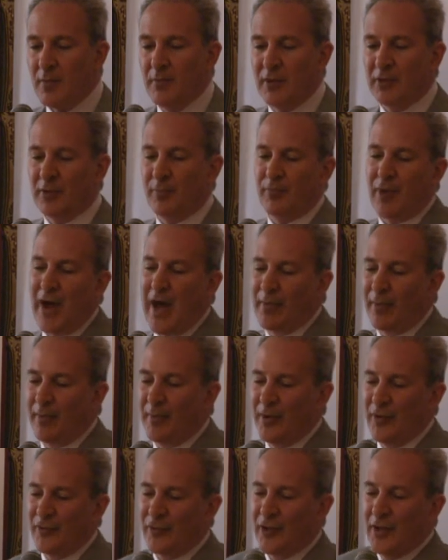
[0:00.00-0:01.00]
But the
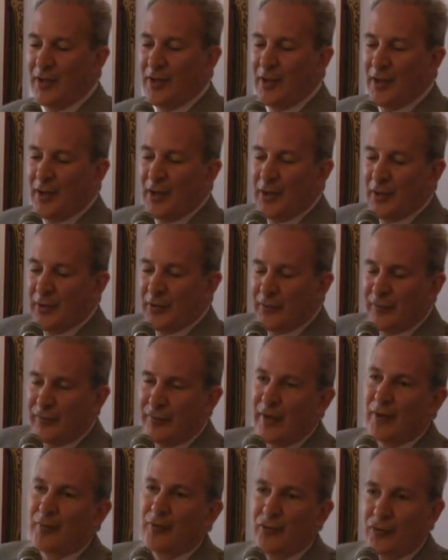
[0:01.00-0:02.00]
problem is the
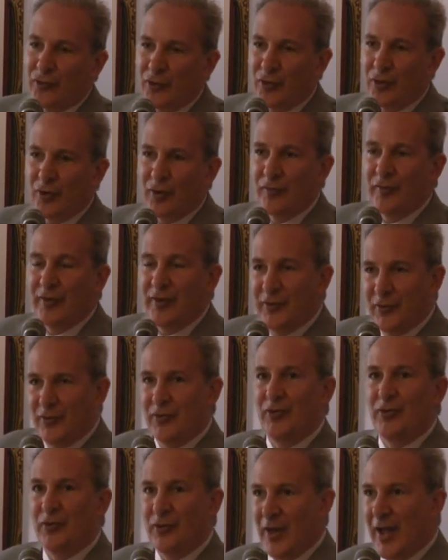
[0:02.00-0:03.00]
Federal Reserve is
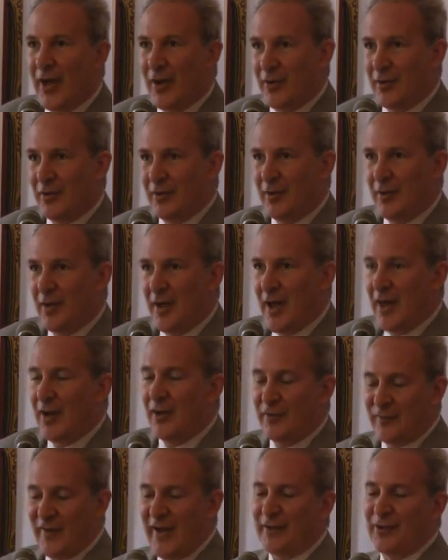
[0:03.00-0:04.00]
still there. And
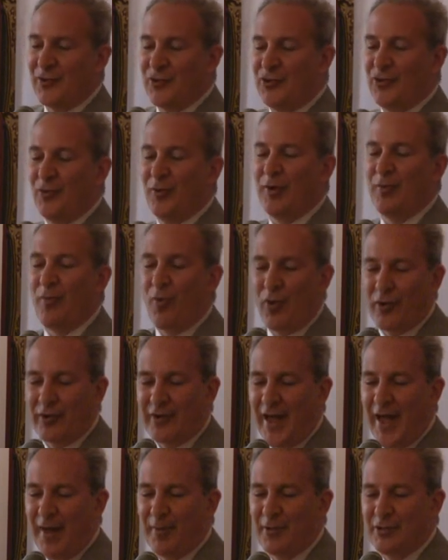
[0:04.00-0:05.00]
in fact, it's doing more
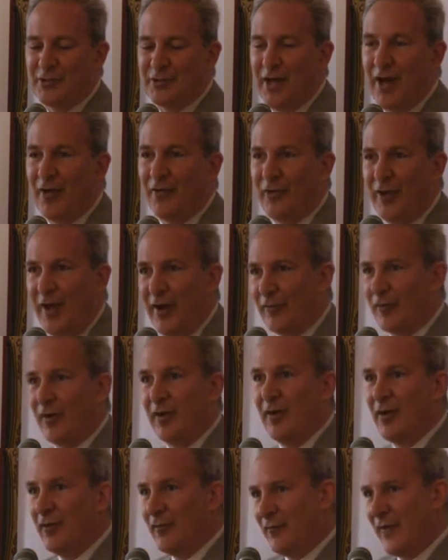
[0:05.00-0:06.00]
damage now than
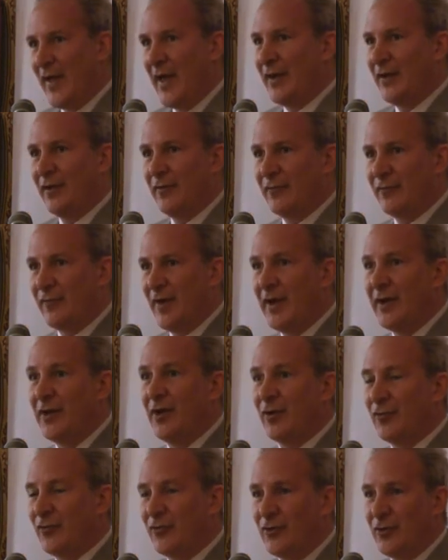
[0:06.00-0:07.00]
ever. Fannie and
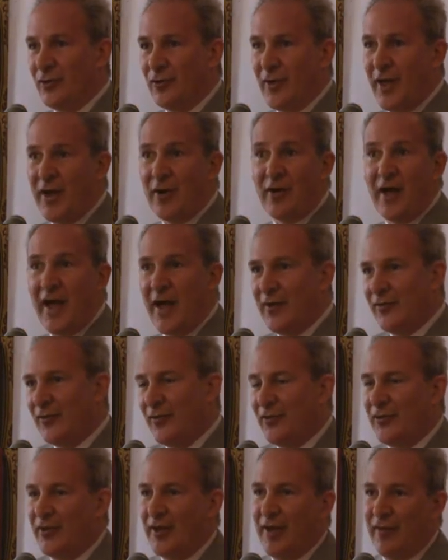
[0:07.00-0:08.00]
Freddie are still there, as
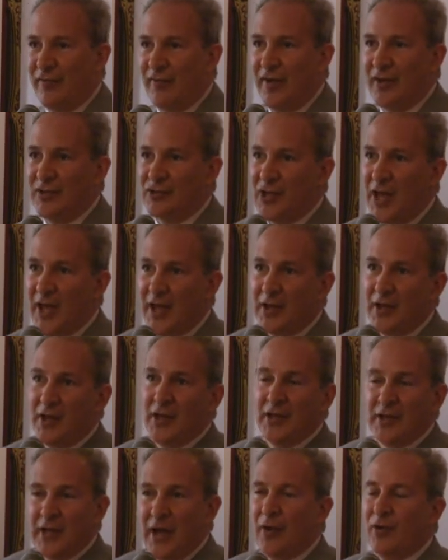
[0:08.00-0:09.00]
is the
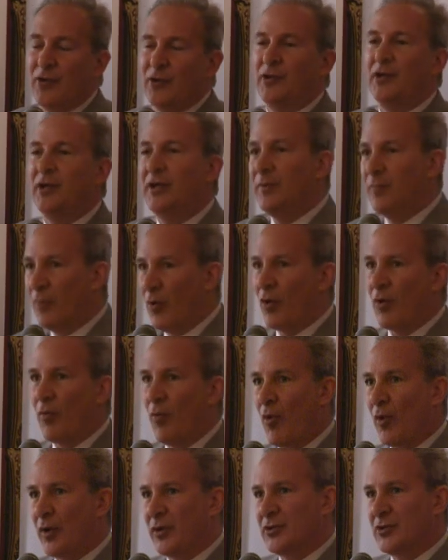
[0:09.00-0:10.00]
FHA, guaranteeing more
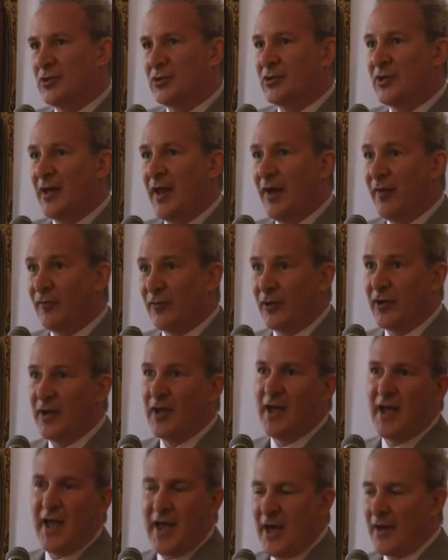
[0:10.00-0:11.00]
mortgages than ever,
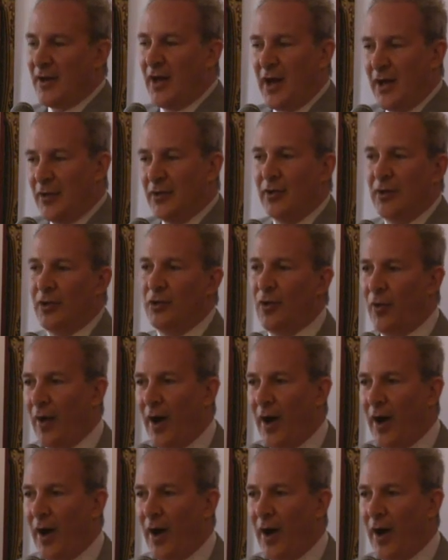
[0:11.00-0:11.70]
and on